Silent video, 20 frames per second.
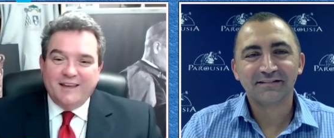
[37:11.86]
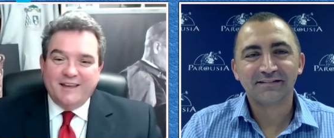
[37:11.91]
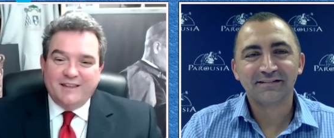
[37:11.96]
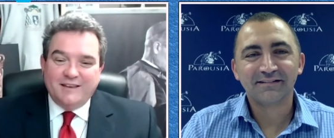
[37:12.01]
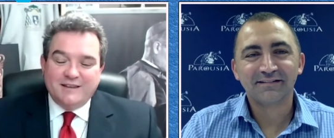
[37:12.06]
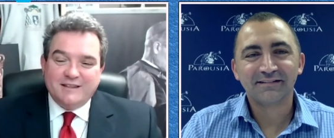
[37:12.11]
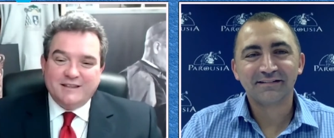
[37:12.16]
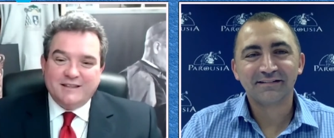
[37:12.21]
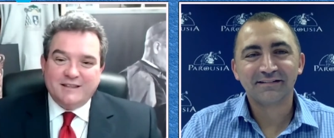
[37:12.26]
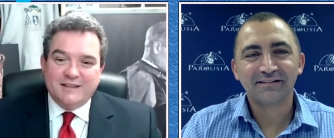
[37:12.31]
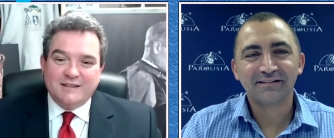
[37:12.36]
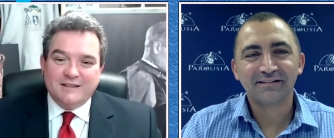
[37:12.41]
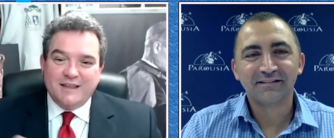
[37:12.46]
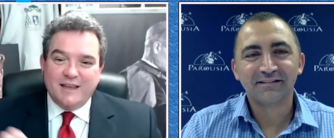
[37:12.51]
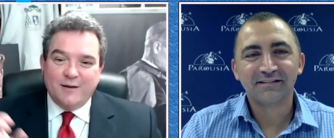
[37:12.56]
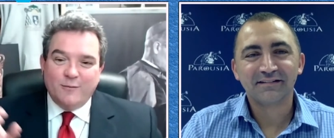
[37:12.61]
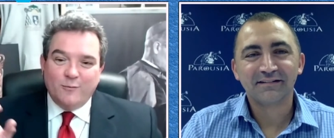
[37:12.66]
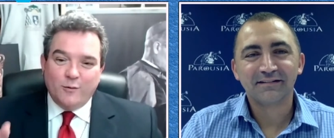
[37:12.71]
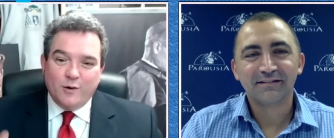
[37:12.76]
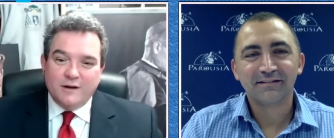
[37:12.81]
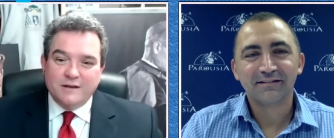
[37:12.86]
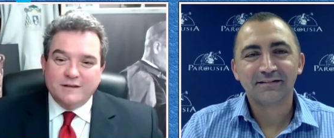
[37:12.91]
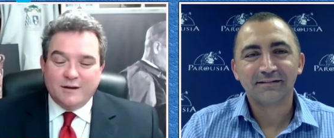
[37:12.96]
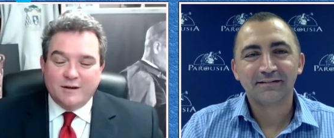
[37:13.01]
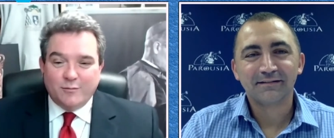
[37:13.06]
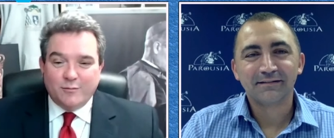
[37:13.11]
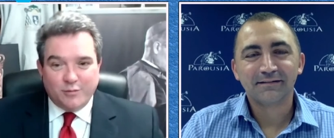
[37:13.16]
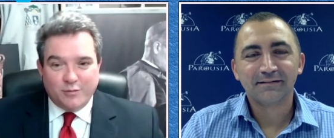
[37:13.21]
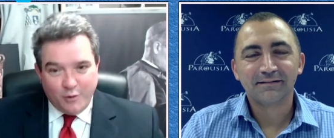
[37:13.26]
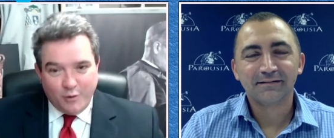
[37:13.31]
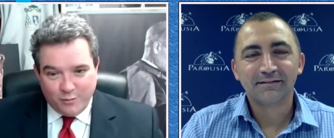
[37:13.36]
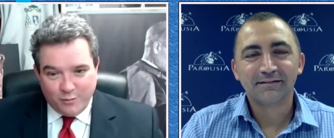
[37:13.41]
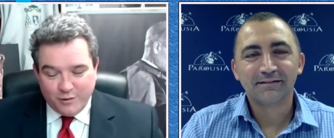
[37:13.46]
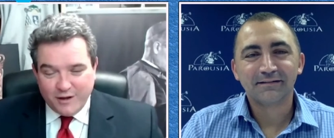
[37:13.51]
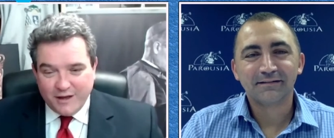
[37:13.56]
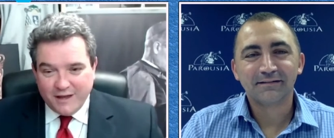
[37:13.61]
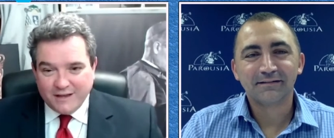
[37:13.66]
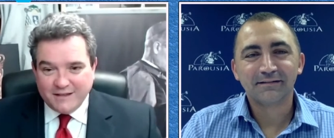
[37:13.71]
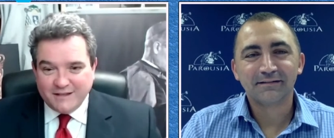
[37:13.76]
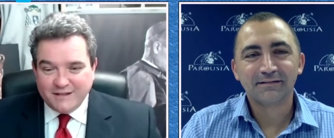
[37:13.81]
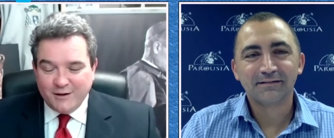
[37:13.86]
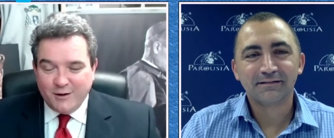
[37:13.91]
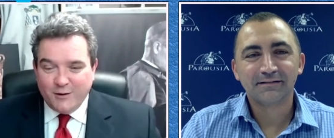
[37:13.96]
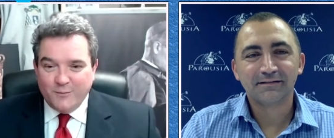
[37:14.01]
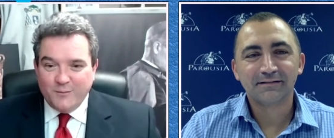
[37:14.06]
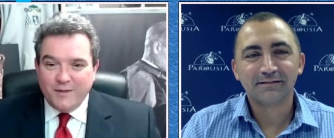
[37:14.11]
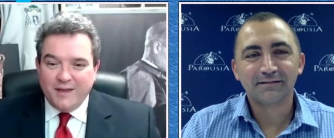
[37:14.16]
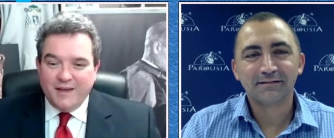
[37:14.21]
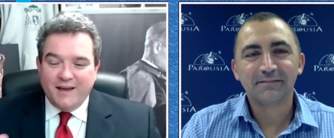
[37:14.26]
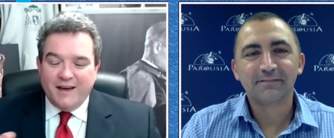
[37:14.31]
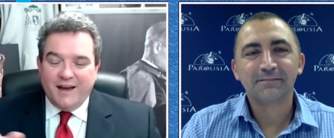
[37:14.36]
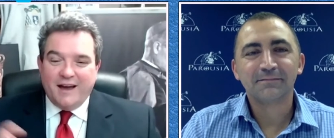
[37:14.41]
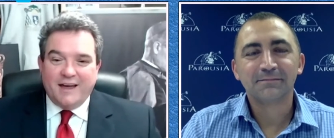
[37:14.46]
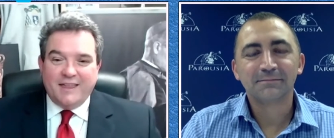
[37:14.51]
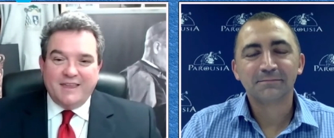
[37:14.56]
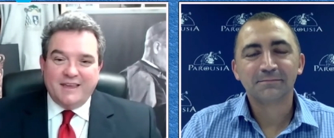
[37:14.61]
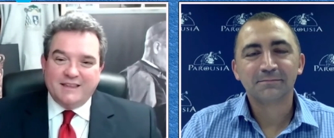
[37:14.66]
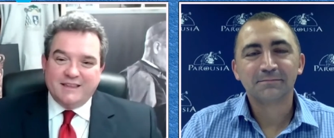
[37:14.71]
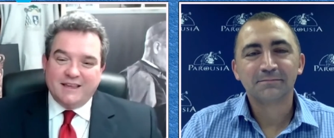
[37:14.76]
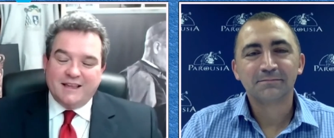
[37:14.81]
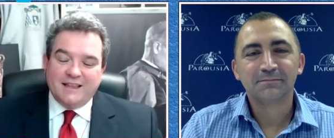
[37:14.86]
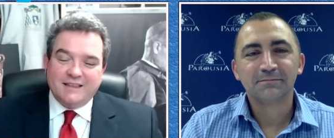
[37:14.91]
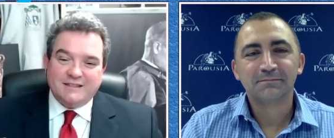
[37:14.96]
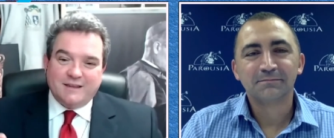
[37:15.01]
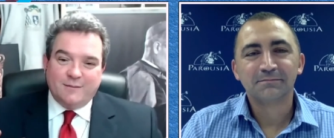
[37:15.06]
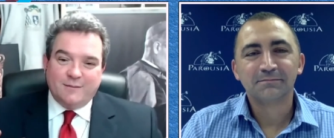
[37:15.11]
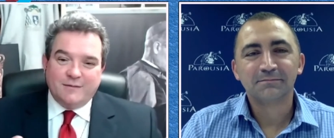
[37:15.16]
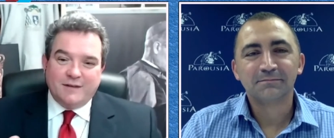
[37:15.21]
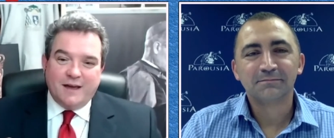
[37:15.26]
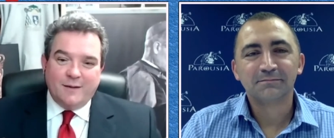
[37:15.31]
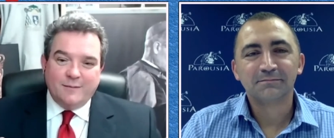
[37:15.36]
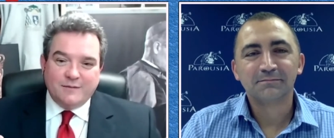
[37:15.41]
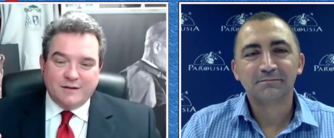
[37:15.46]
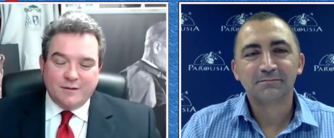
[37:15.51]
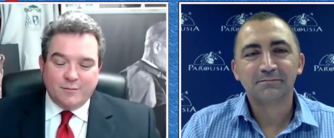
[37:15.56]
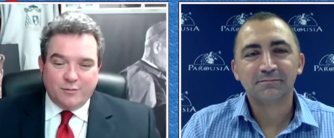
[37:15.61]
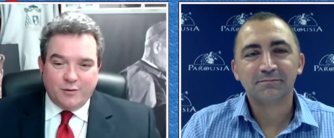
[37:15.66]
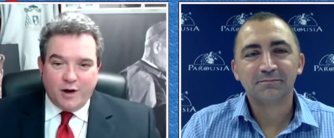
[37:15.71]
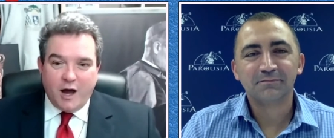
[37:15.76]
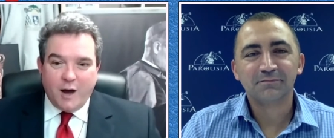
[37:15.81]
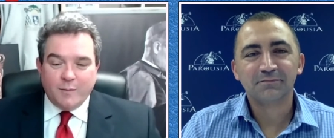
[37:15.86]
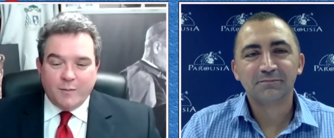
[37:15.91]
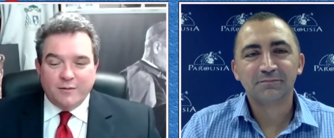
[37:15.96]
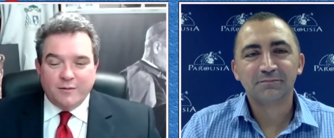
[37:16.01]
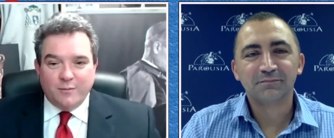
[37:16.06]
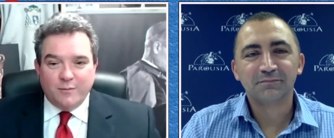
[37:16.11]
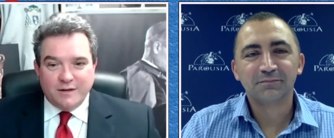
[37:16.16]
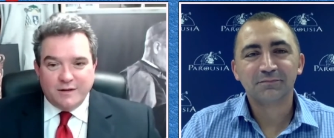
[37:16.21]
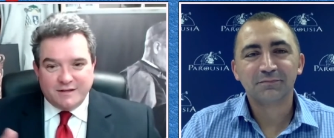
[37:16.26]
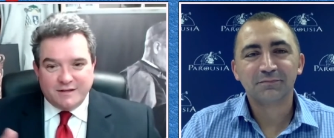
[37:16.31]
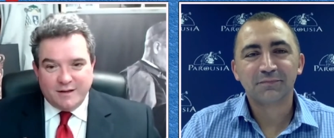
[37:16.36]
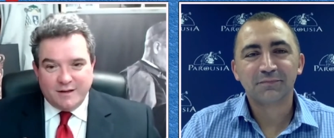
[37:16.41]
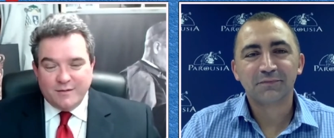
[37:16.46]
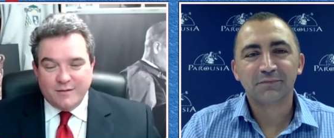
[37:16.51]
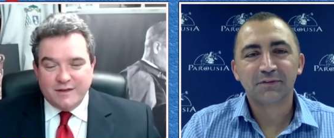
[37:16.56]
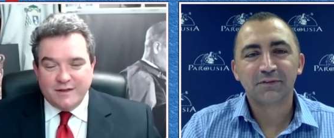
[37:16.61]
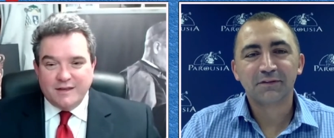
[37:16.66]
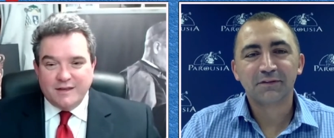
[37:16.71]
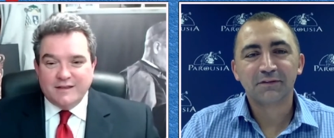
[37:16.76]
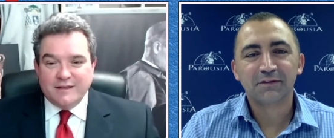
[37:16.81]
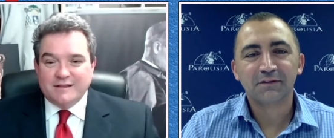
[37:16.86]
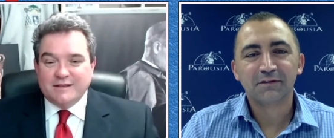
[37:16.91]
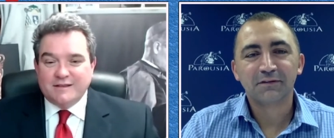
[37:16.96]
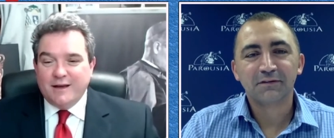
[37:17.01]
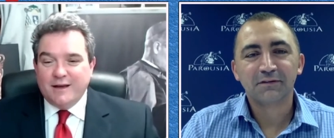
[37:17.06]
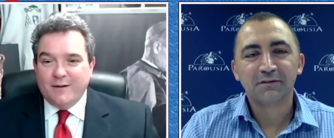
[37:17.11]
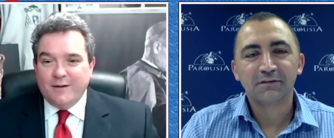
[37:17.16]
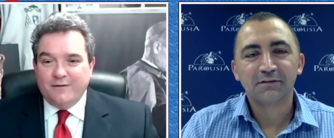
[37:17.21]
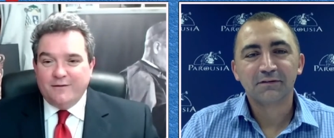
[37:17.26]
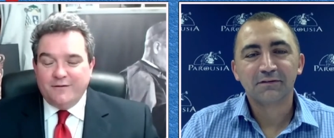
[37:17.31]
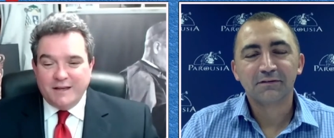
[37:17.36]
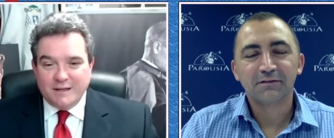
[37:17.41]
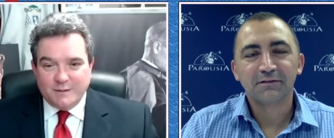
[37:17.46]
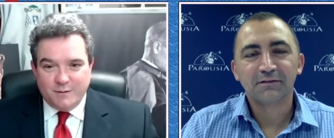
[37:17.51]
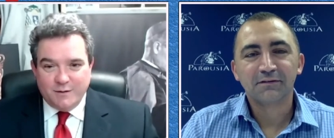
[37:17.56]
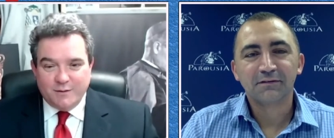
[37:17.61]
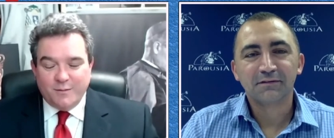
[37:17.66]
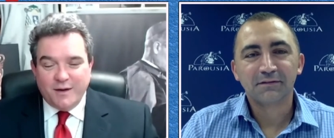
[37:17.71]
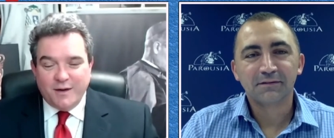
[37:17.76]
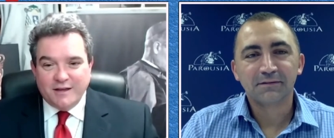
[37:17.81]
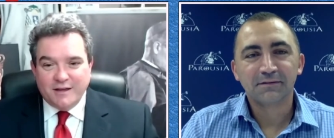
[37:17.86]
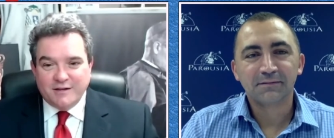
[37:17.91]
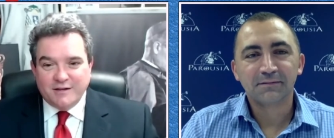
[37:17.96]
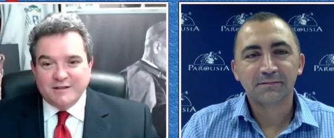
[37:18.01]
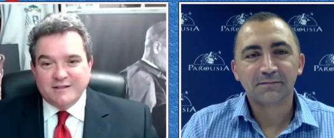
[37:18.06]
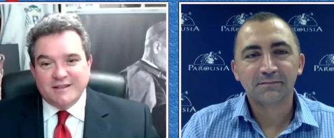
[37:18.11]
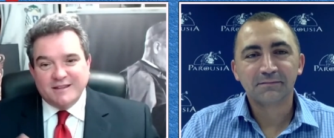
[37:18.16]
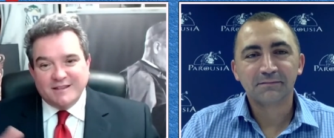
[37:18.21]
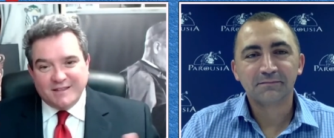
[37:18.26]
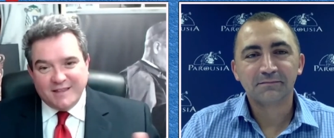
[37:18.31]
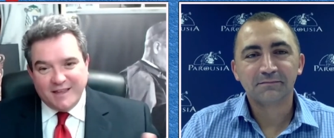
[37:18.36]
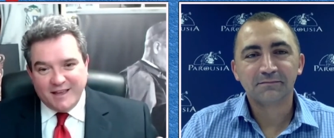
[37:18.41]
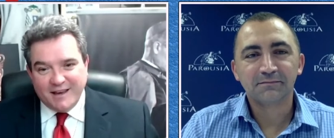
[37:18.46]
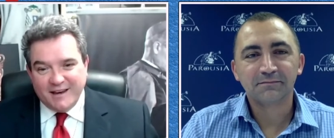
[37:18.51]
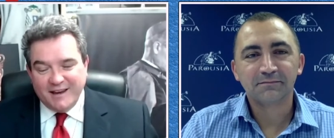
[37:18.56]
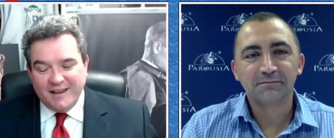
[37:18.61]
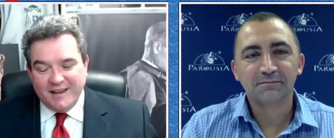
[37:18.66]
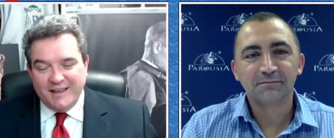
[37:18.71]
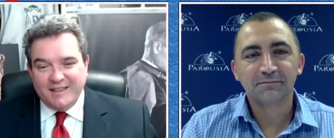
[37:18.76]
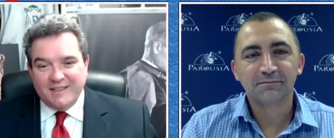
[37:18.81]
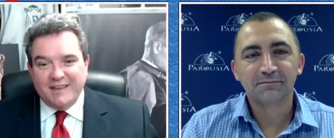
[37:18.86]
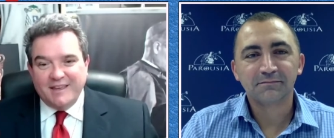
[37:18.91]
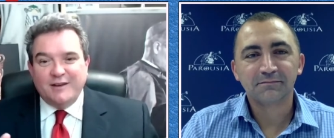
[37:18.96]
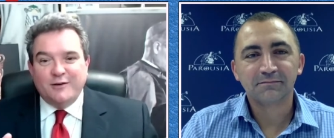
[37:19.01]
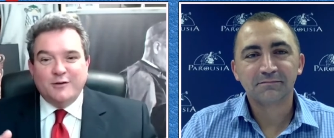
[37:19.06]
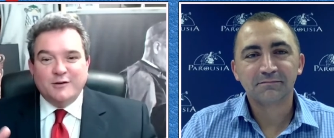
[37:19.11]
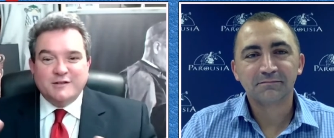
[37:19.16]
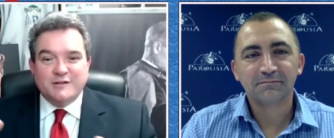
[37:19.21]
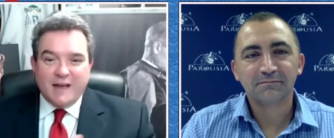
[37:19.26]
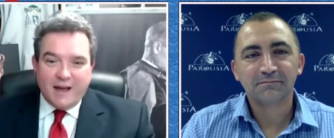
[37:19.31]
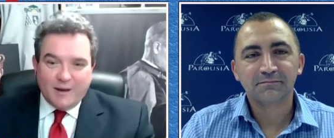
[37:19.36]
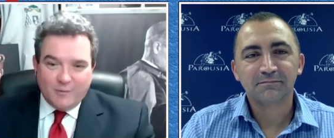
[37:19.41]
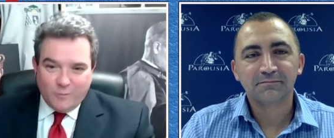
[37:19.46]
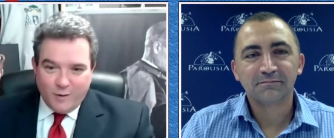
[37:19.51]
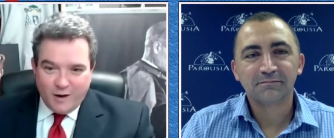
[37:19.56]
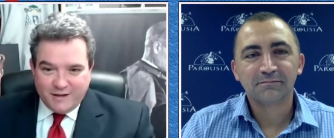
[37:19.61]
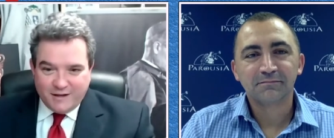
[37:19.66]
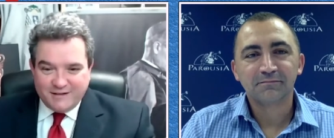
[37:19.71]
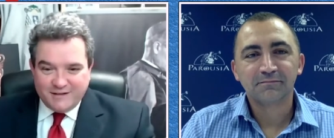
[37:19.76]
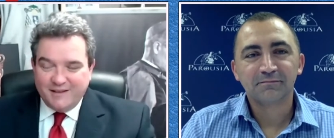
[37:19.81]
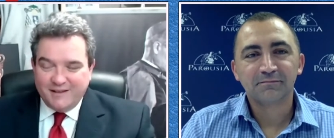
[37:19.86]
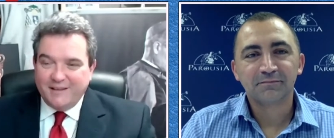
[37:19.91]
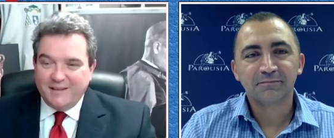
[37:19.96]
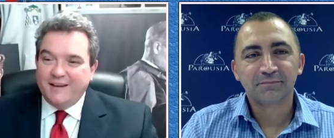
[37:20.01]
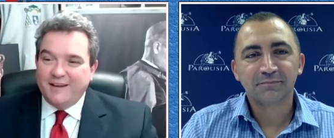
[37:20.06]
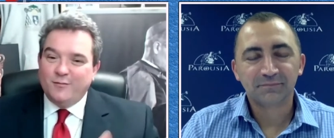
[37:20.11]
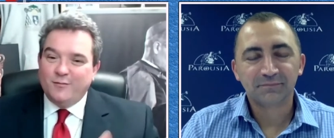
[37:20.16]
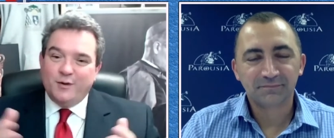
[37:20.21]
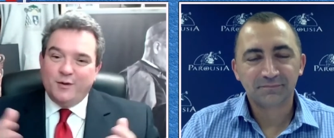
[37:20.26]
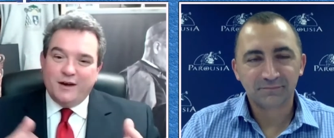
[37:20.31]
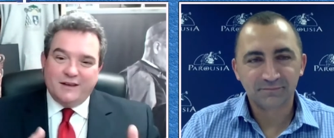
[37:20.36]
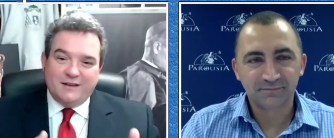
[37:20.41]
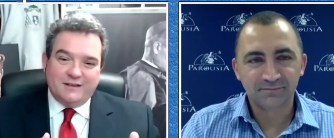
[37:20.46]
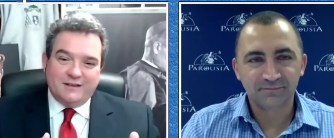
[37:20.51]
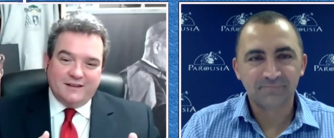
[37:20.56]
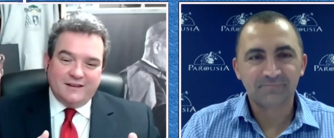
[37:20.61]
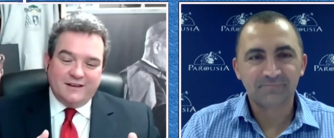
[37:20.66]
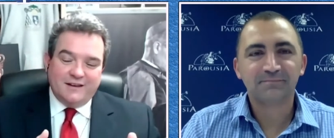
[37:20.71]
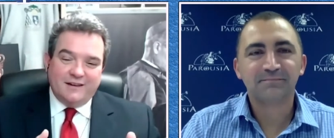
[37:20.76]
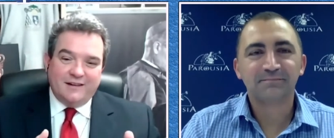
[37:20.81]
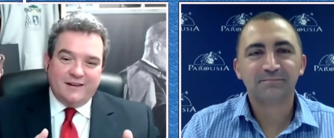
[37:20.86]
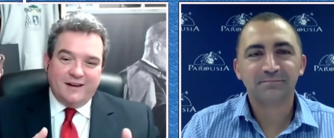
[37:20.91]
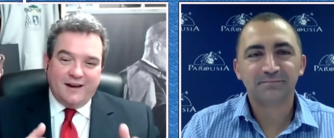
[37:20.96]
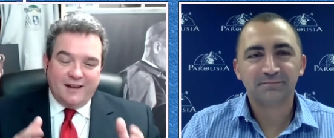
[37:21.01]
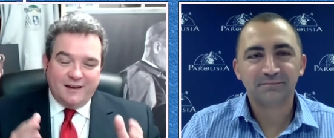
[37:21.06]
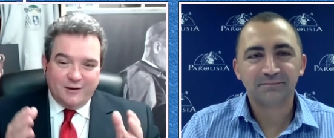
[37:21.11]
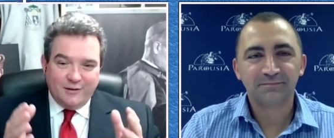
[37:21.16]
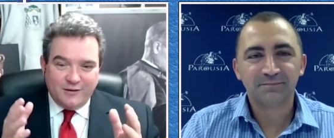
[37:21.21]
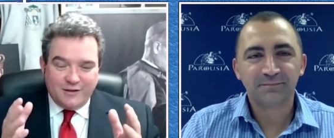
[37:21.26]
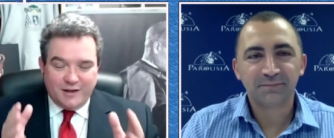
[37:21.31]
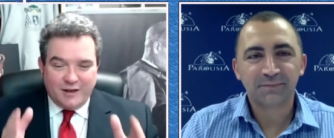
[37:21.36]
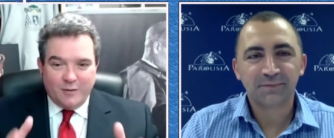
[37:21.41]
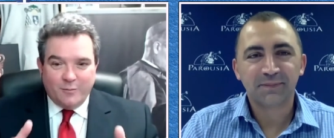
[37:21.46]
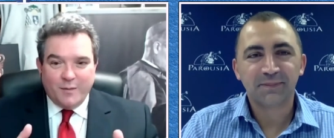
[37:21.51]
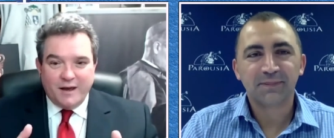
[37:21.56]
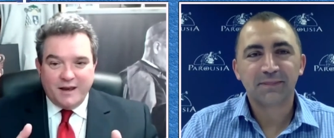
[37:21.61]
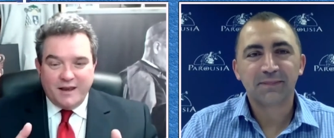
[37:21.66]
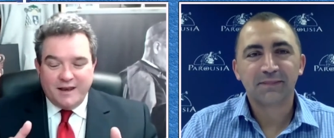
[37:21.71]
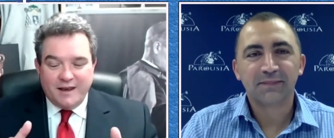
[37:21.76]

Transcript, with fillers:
Speaker 1: just let's say it wasn't appropriate. So I think that's sometimes the problem with some of these Facebook pages, is that they can go sideways. But I know that the Mighty